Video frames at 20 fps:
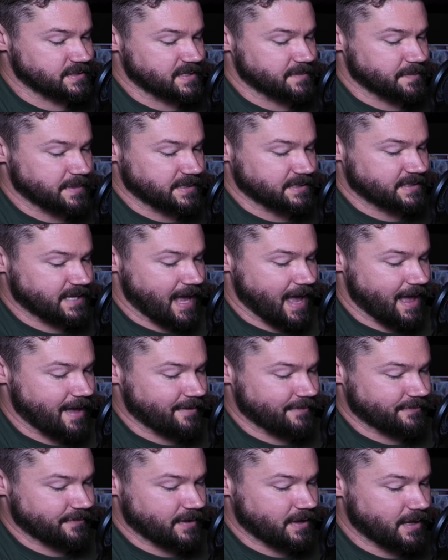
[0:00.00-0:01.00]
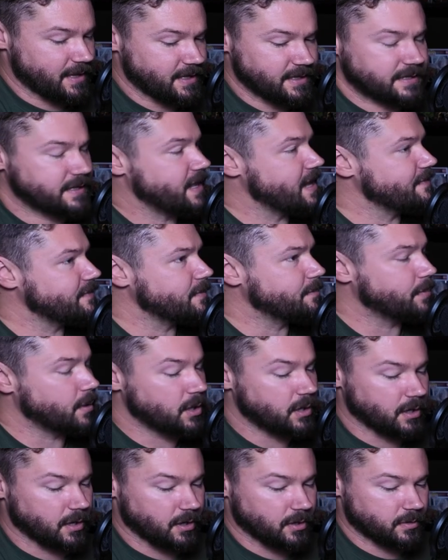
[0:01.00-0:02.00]
does the beast have and they have a
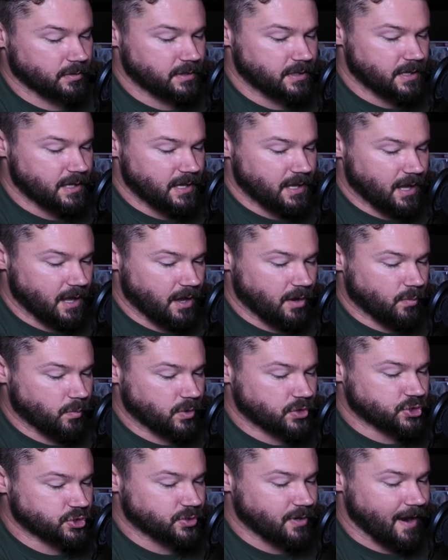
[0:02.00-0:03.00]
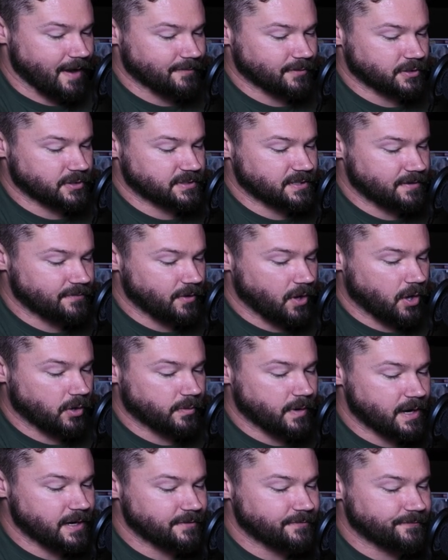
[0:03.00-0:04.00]
burrow? What travelers have
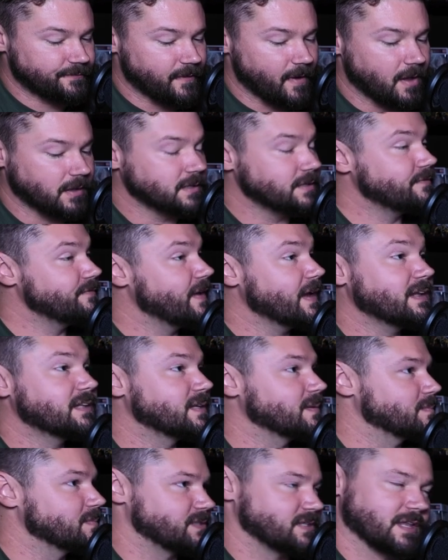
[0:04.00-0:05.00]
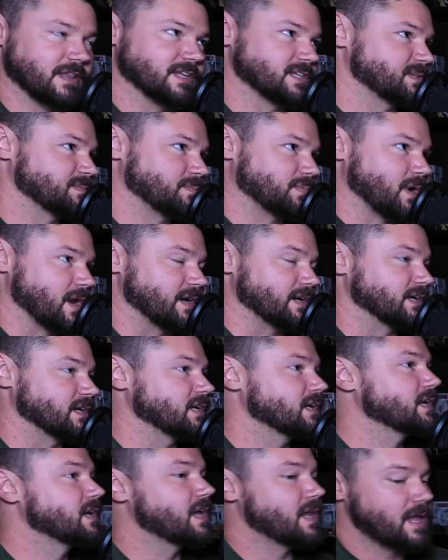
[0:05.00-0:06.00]
already fallen victims to this
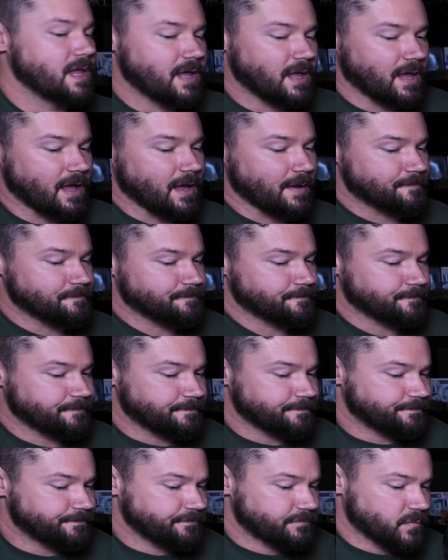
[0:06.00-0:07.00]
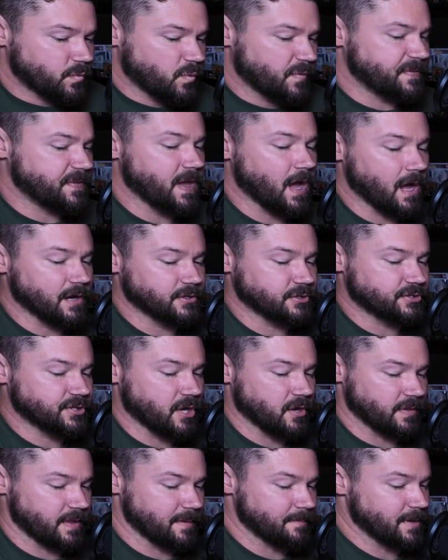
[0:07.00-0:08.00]
predator? With the
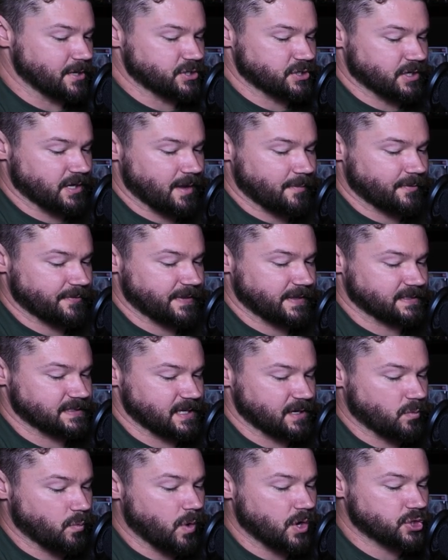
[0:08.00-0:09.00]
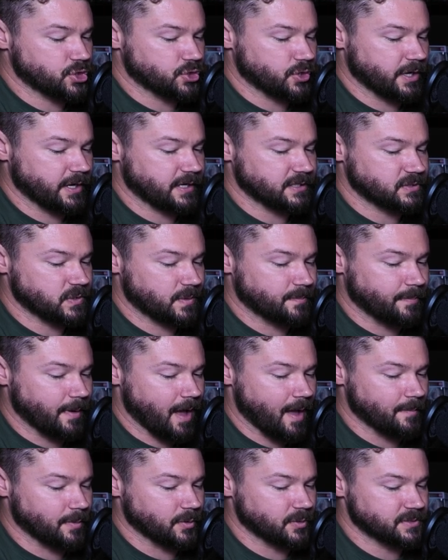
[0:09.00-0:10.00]
undertow, they mention a couple things like, what trinkets or
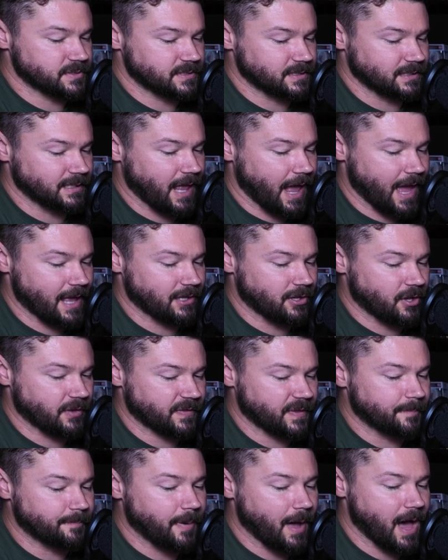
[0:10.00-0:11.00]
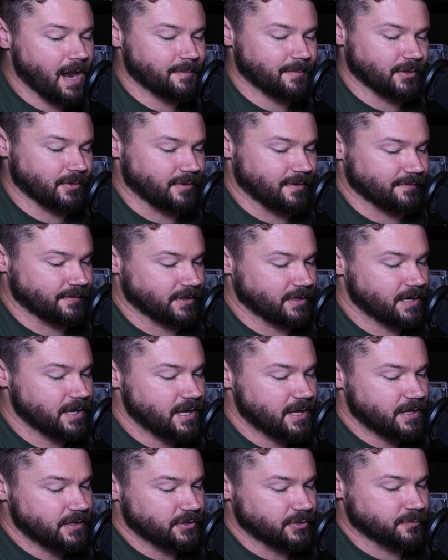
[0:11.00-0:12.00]
baubles lie along the bottom of the river?
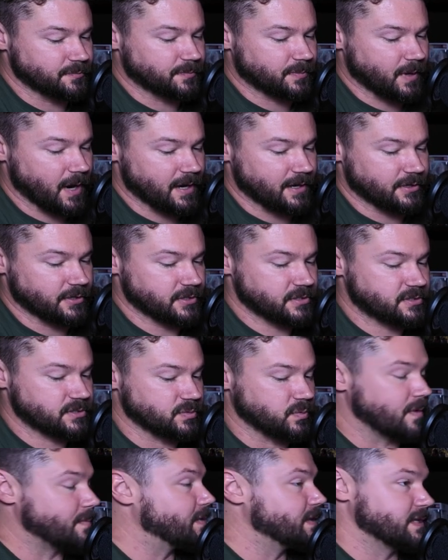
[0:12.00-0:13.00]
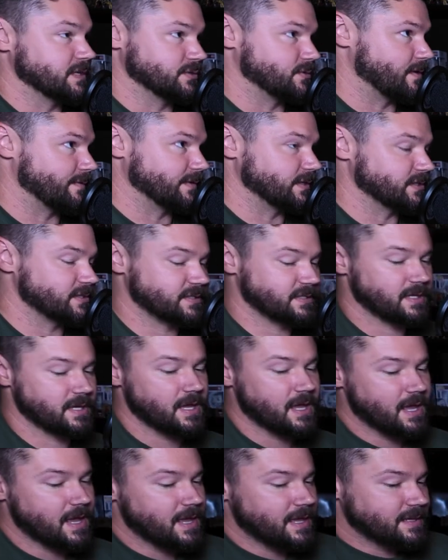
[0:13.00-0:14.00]
Do predators swim in these rivers?
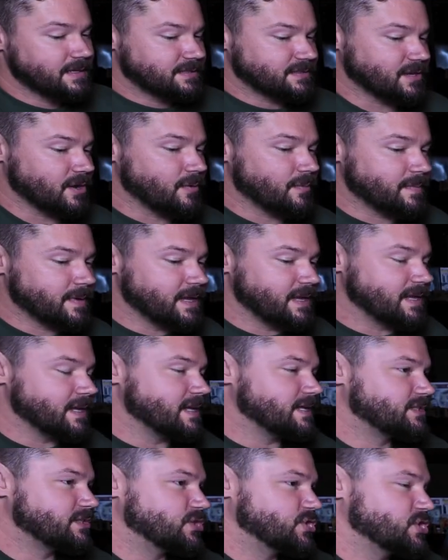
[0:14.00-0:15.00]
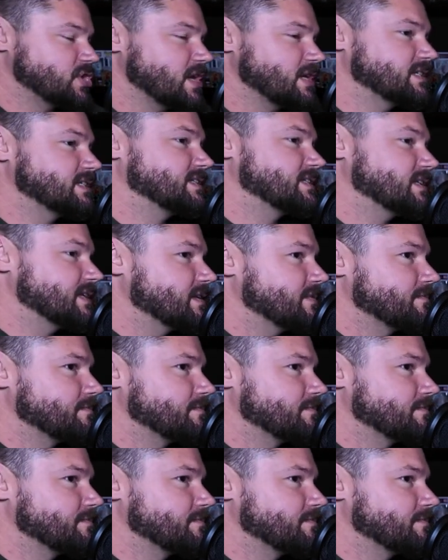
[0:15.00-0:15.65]
So it's just,